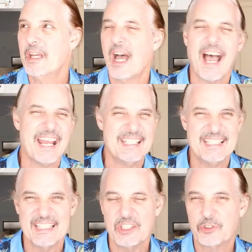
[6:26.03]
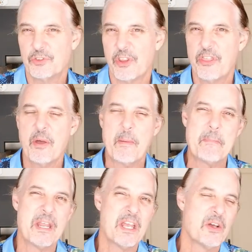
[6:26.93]
ideas for
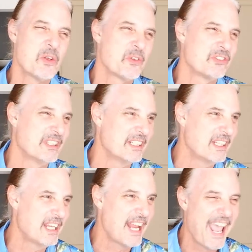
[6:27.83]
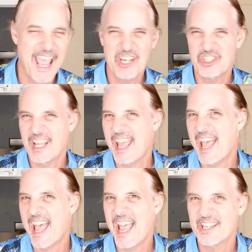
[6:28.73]
thumbnails and
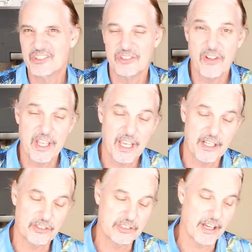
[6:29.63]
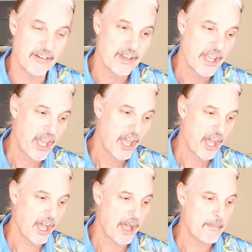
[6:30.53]
hashtags and all that kind of stuff.
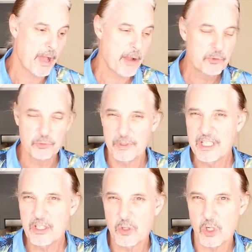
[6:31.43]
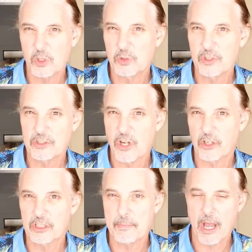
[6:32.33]
I was reading an article that
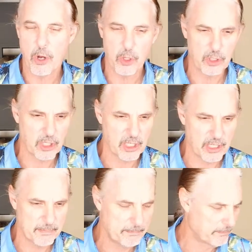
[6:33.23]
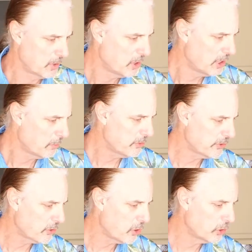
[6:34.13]
talked about, what is
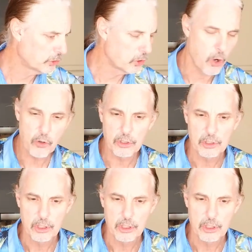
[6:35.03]
it called? Gonk.